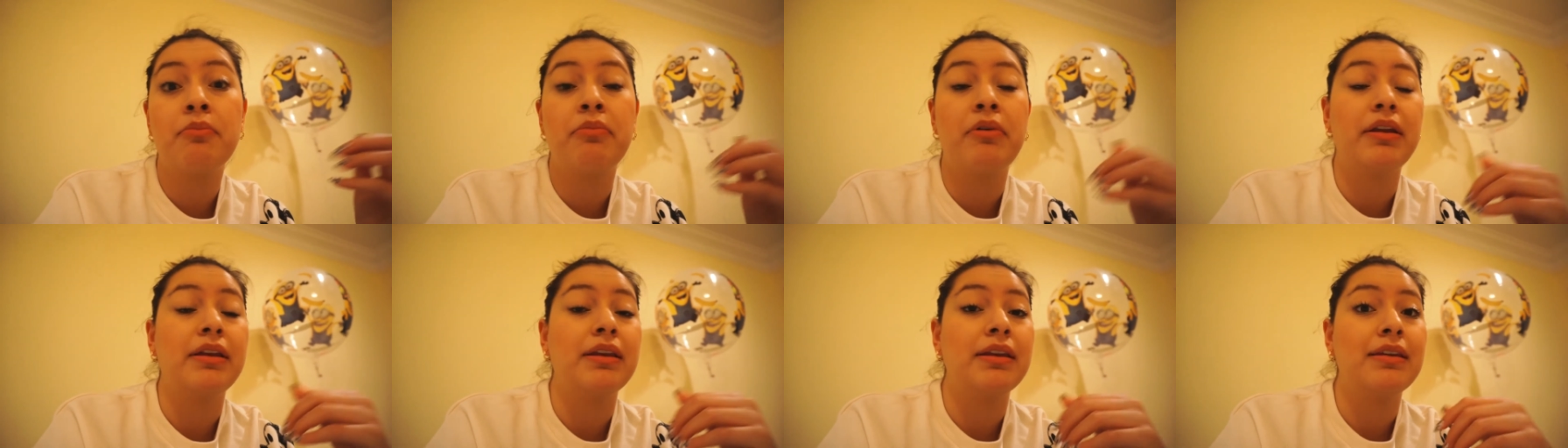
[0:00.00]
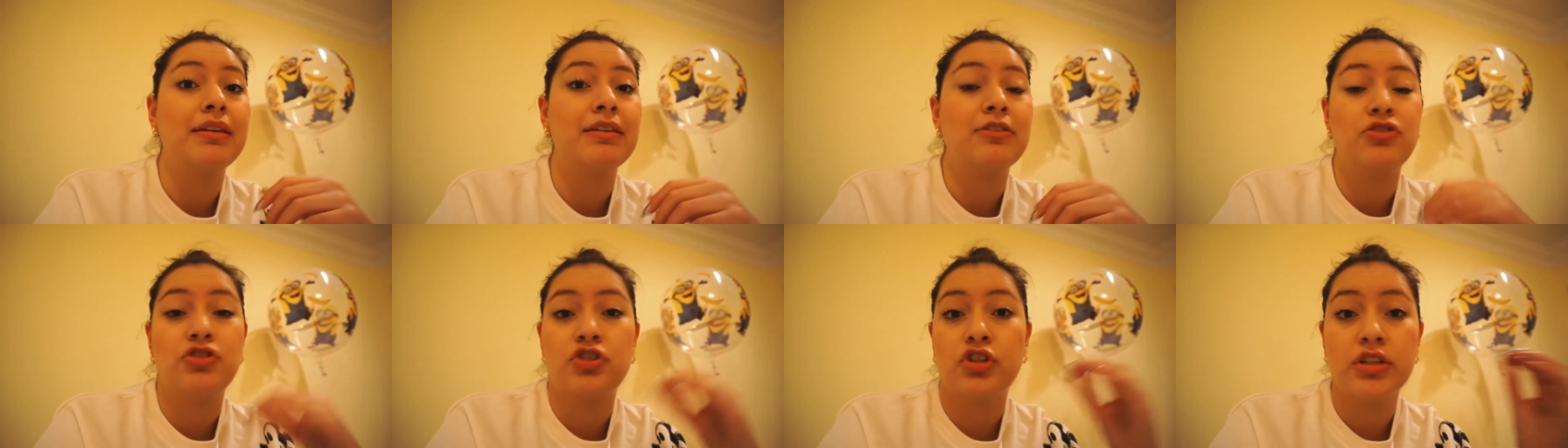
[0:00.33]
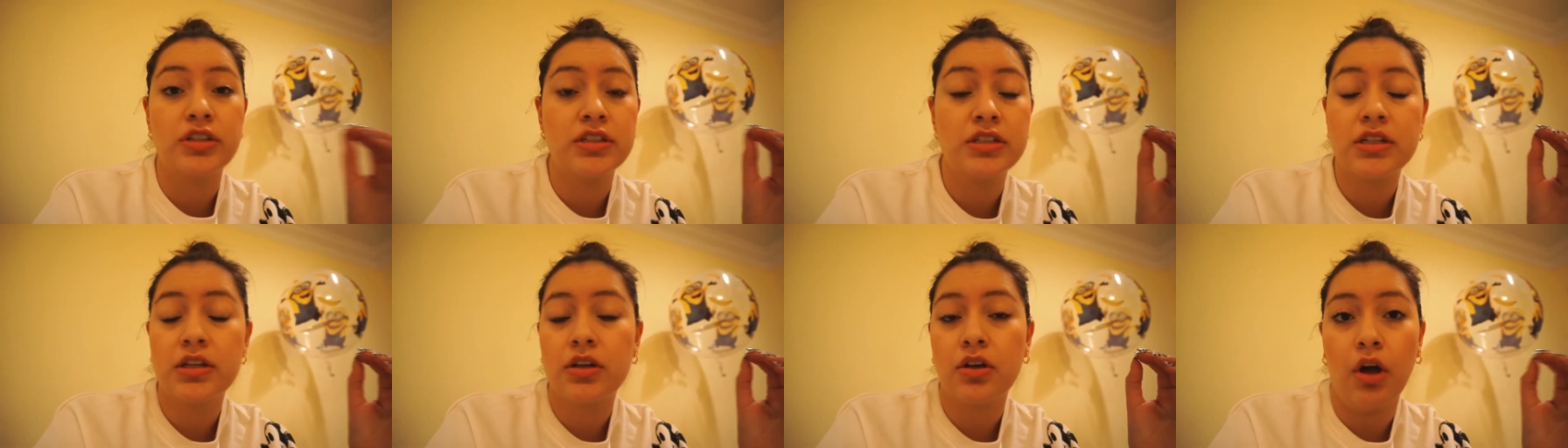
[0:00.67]
but
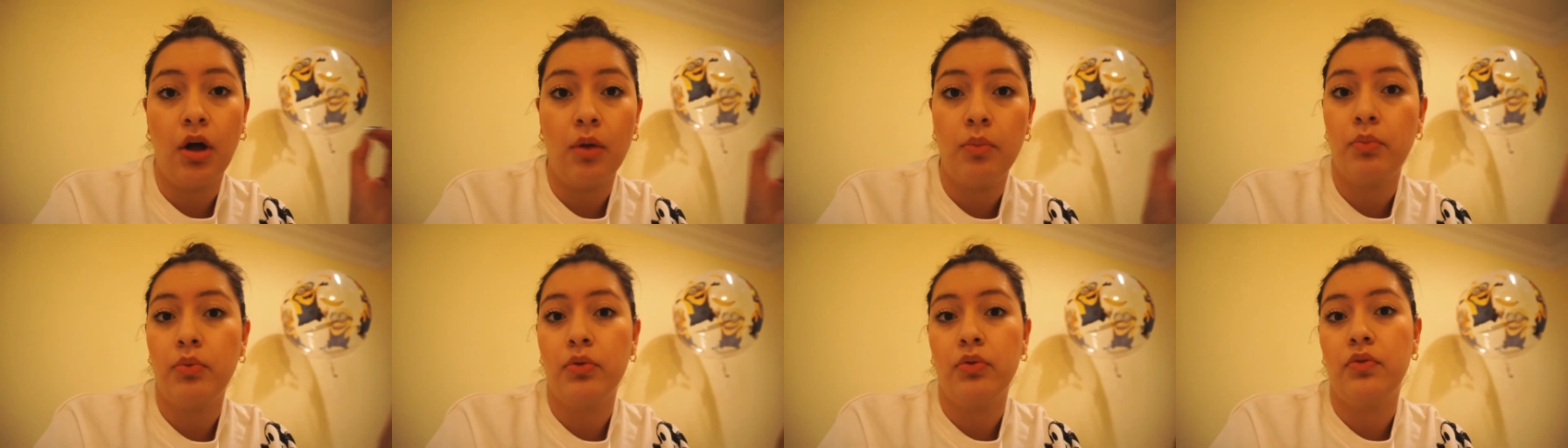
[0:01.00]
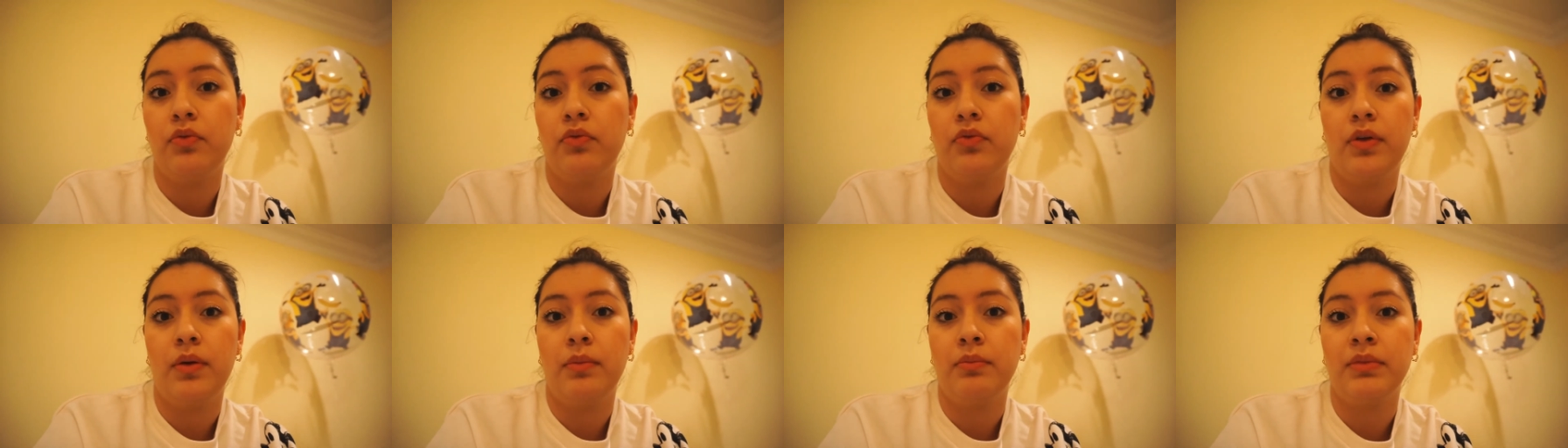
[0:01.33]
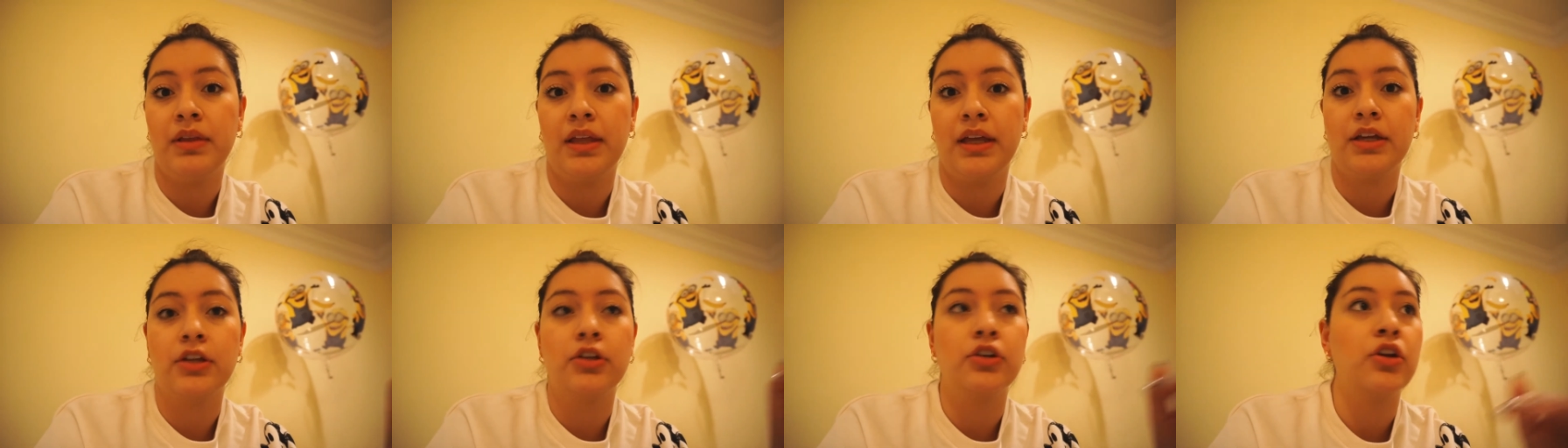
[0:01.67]
just a couple of them,
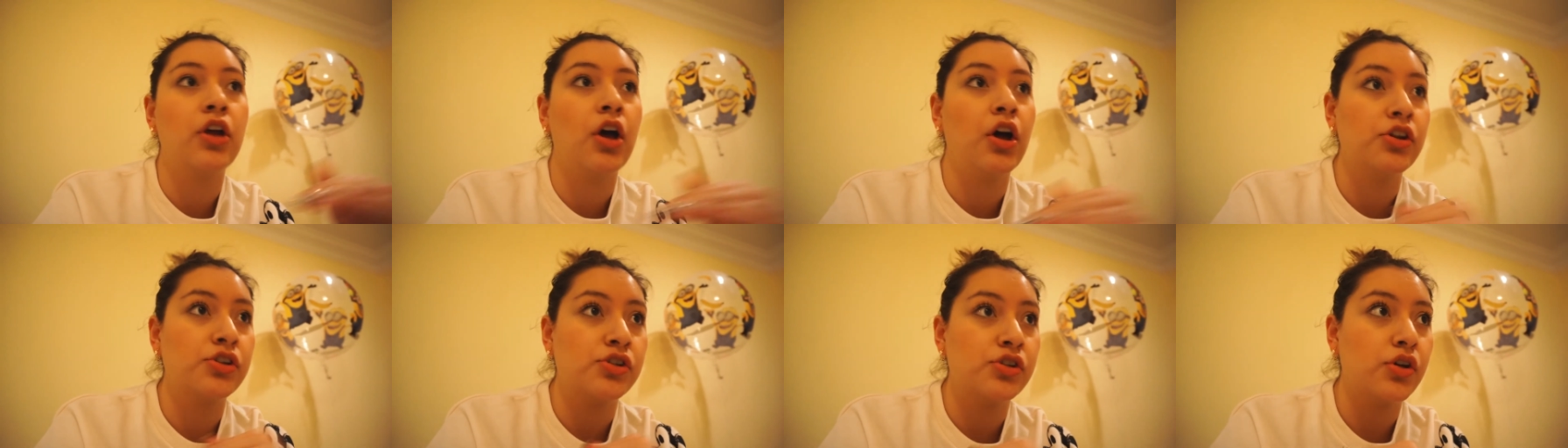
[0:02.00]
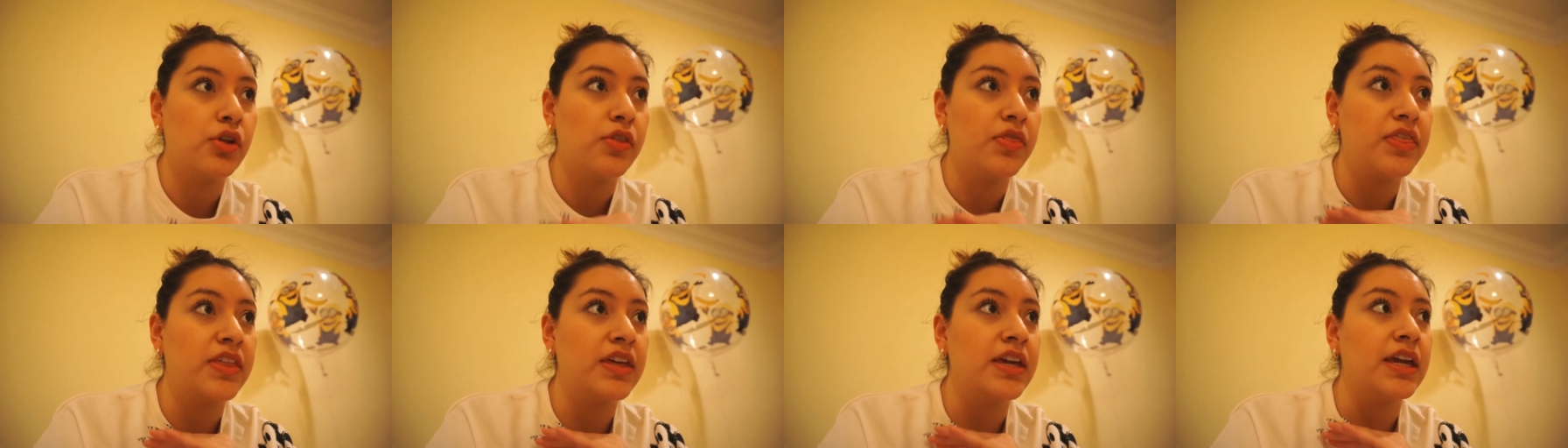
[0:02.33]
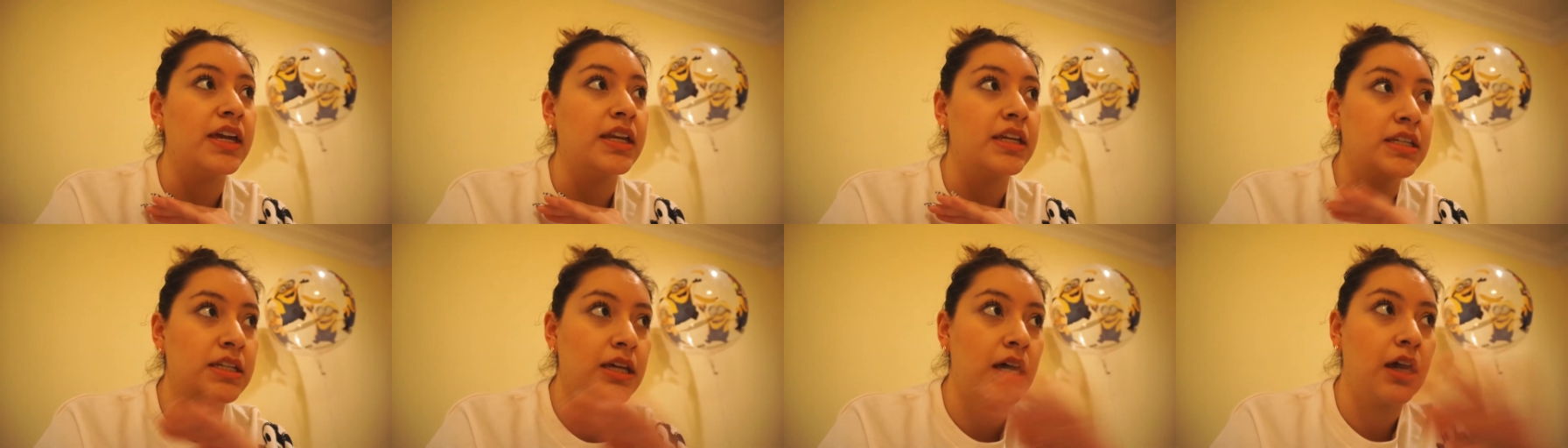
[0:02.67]
like not the
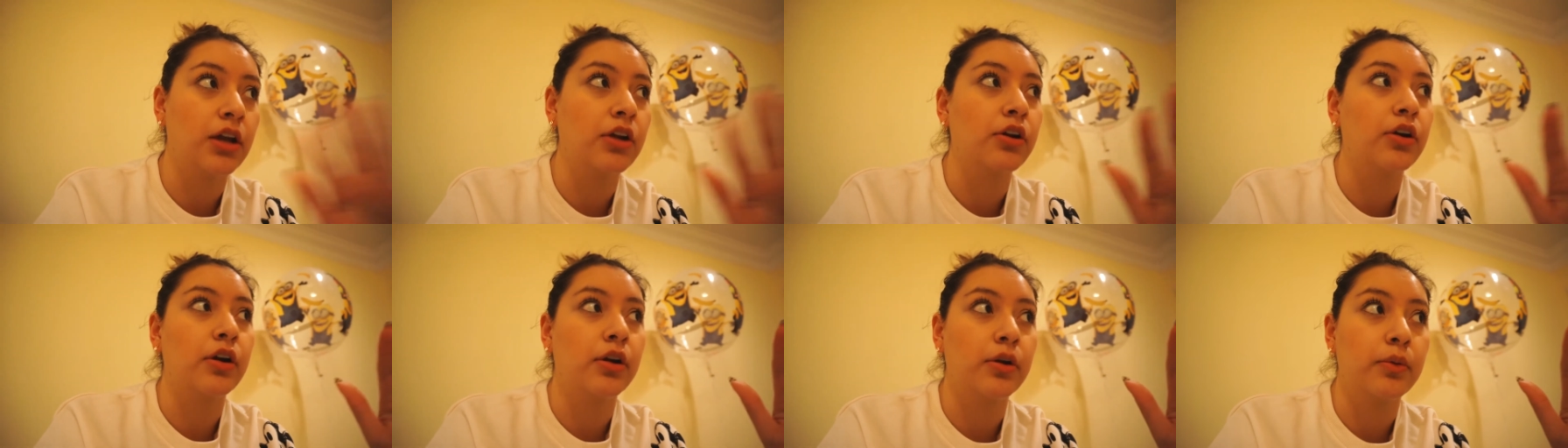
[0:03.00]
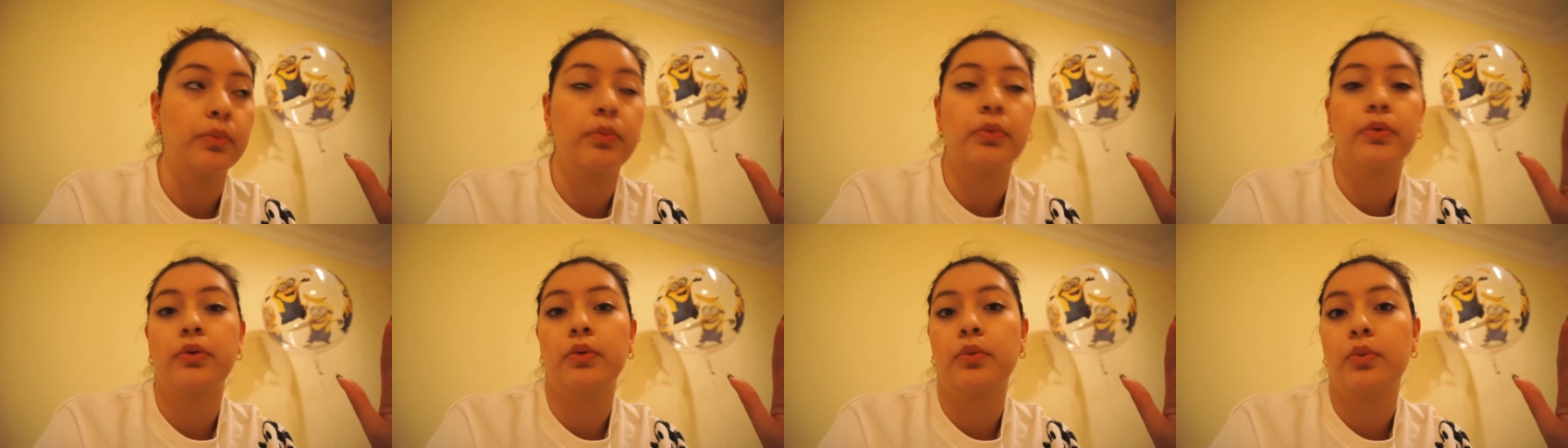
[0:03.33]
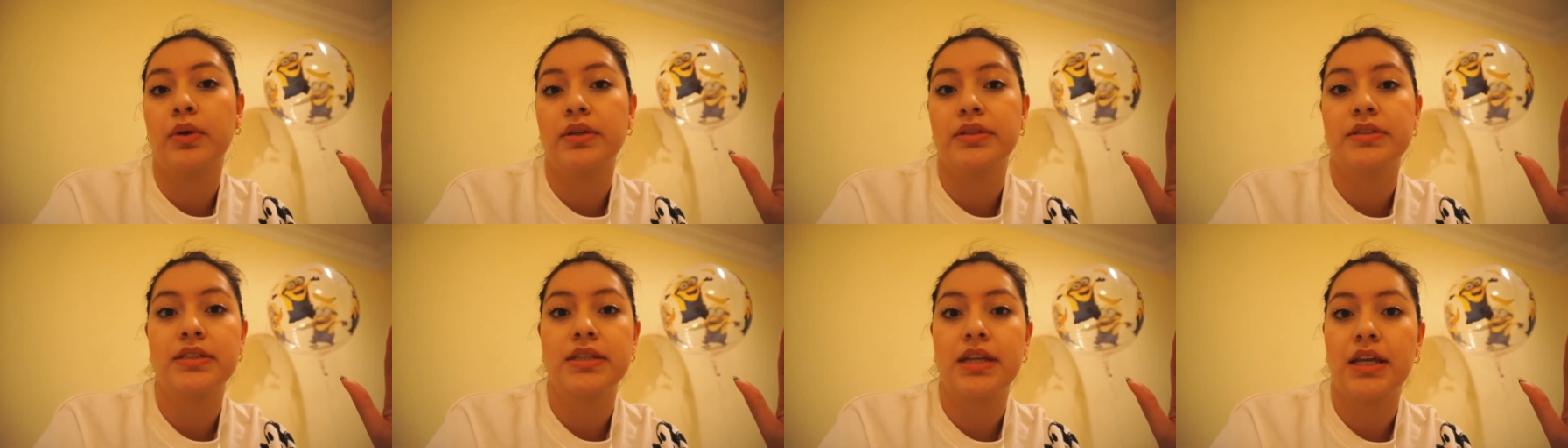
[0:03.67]
entire airport
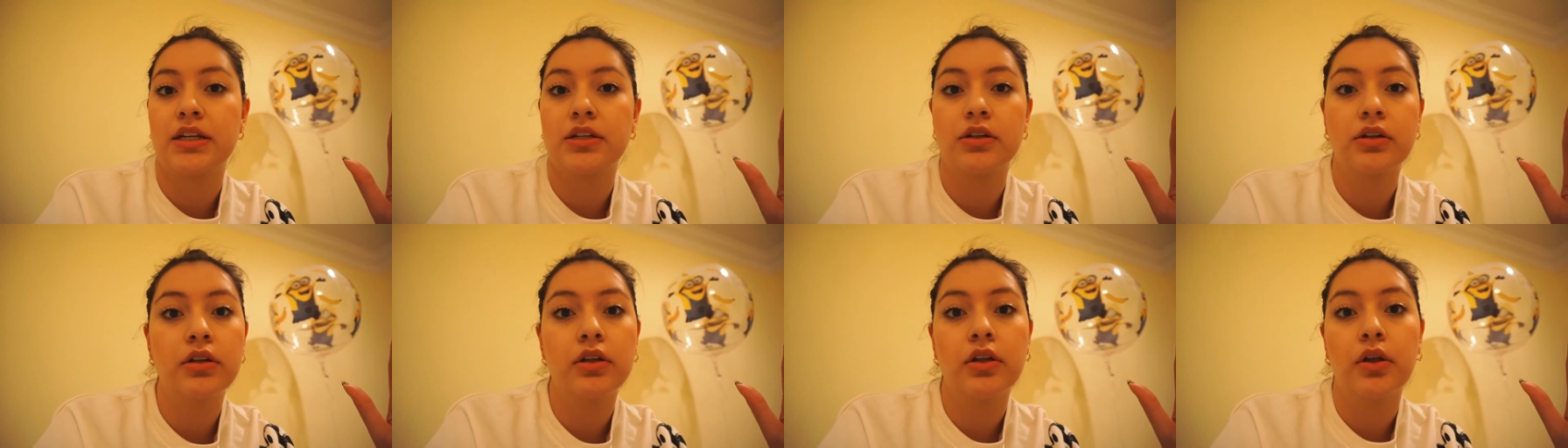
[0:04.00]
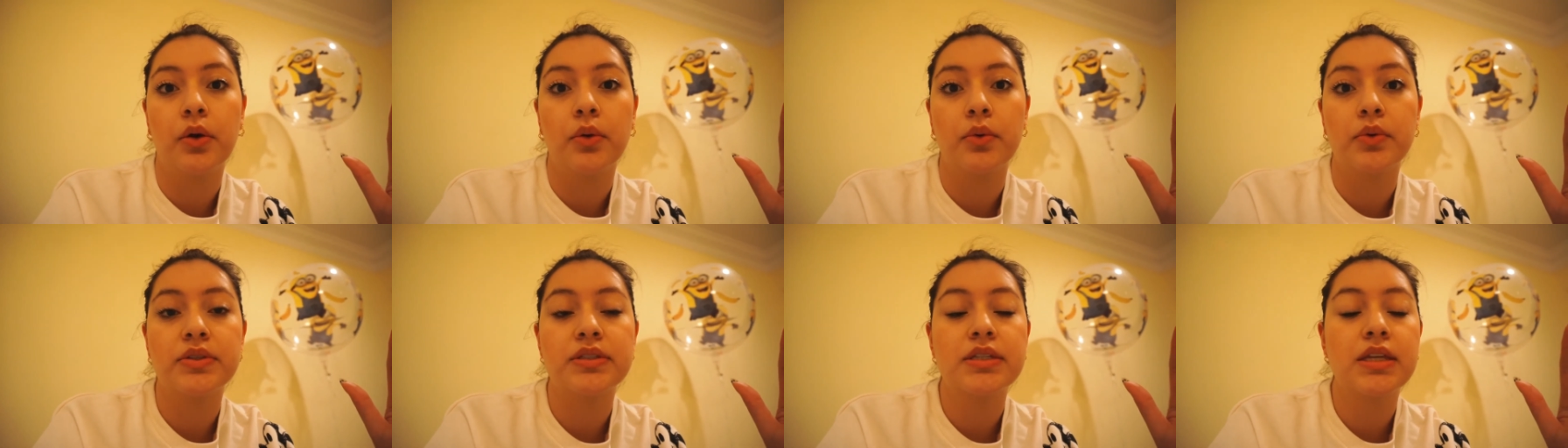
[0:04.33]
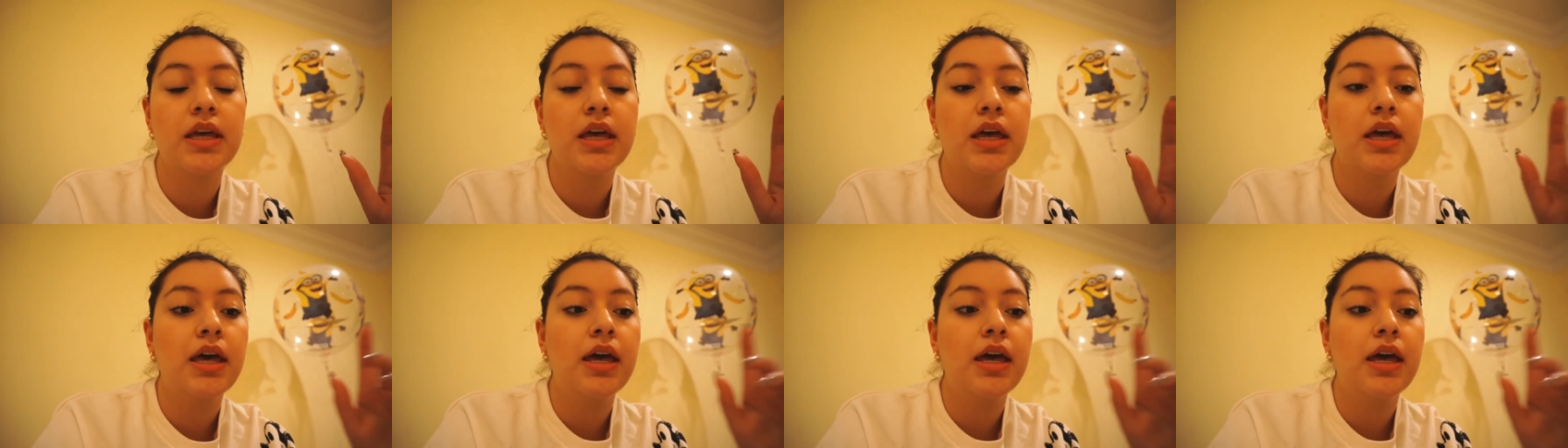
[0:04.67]
was dead closed.